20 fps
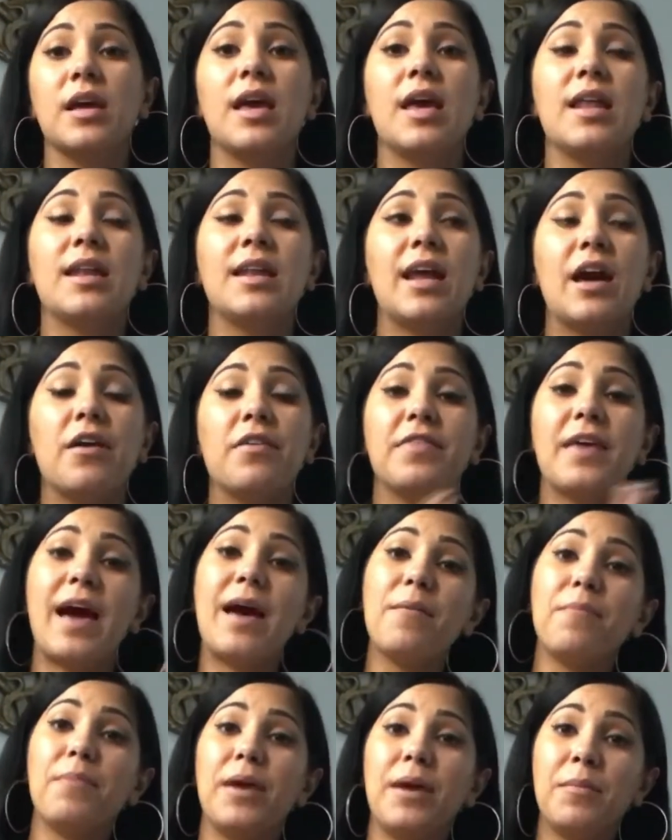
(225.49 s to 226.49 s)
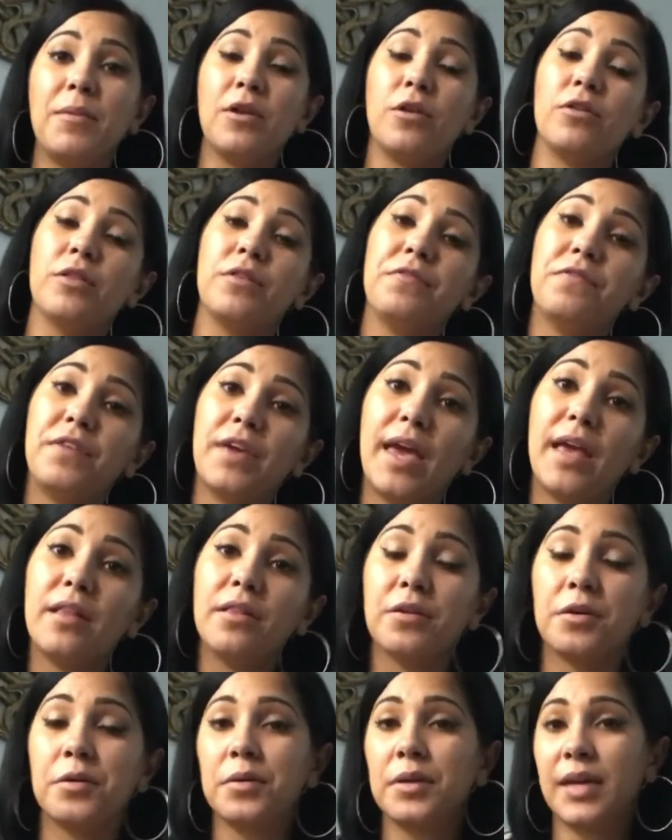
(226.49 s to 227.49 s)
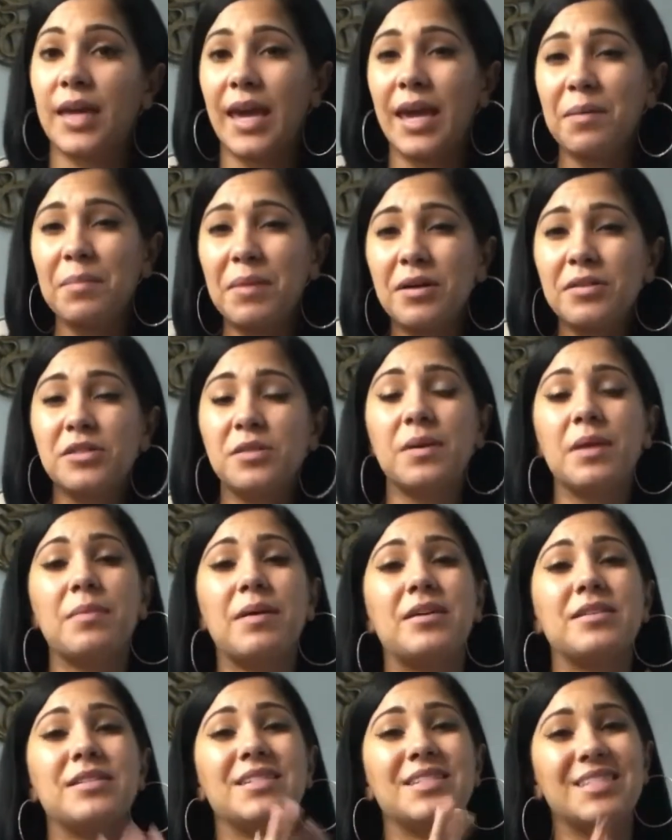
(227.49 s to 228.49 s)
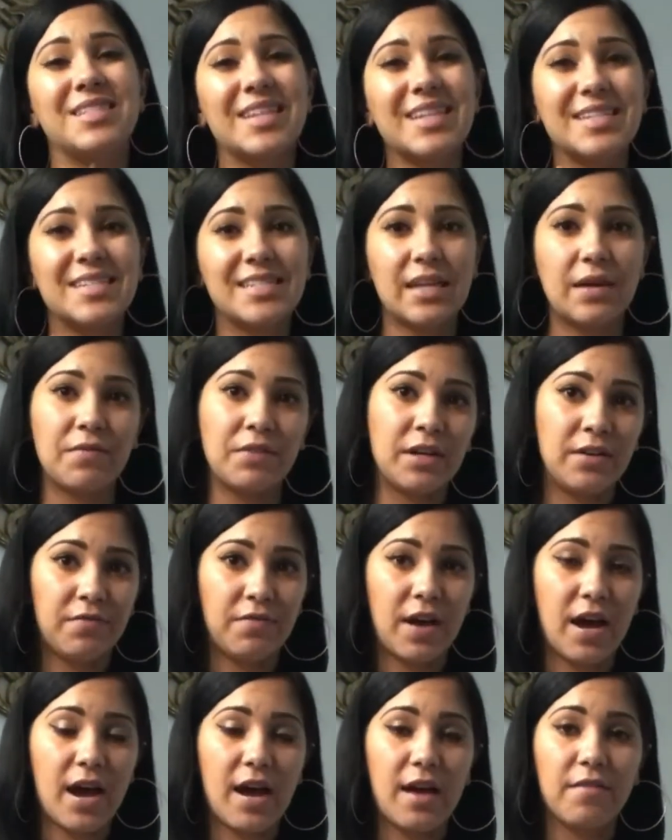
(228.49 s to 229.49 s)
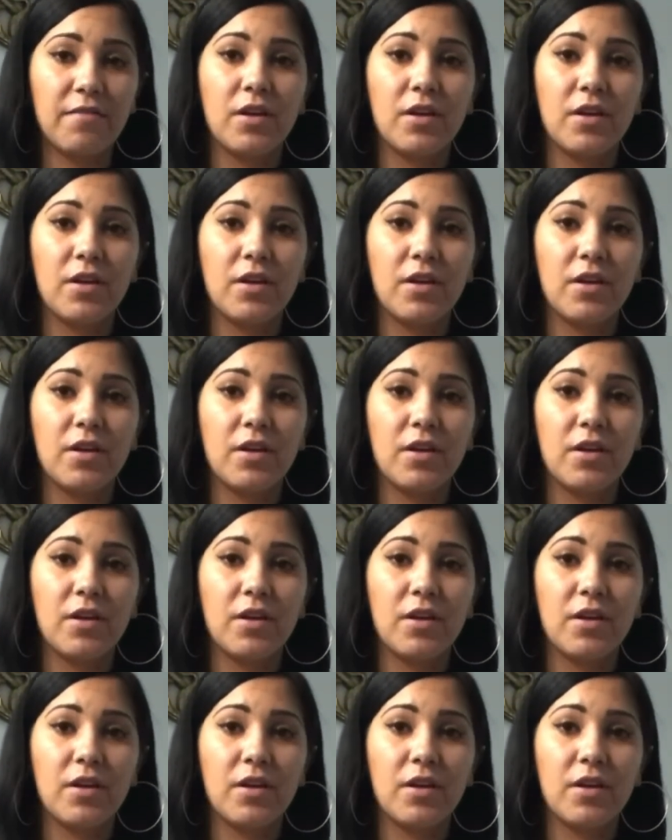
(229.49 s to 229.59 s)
Now, that payment on the VA loan came out to be about $675.